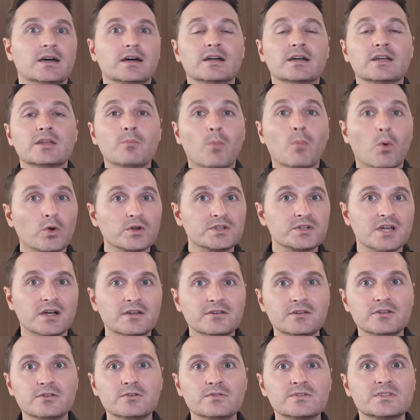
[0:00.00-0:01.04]
In more
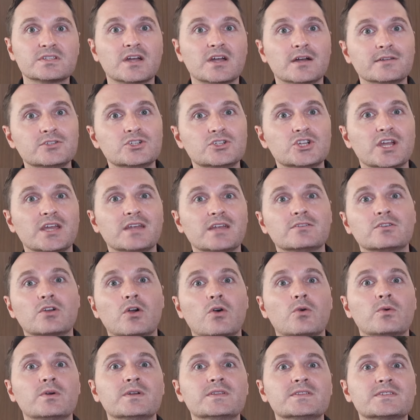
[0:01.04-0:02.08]
TON news, TON chain
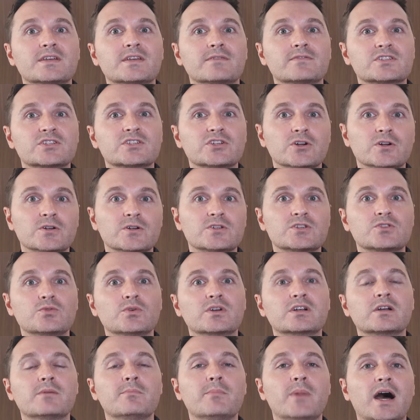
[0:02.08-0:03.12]
coins have surged to a
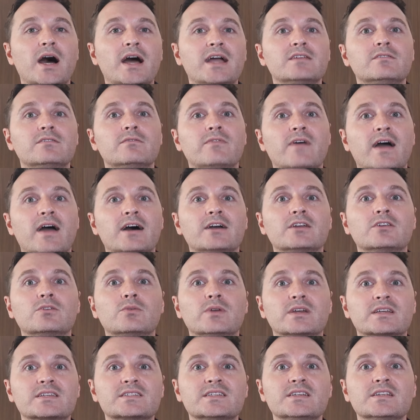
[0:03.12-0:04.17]
combined value
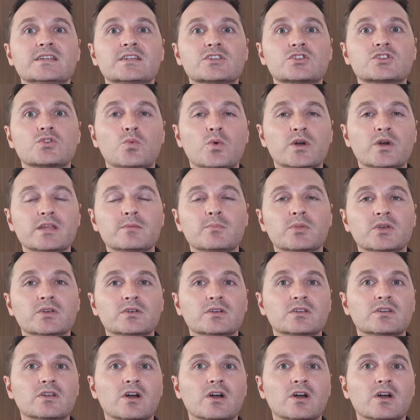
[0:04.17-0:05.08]
exceeding $20 billion,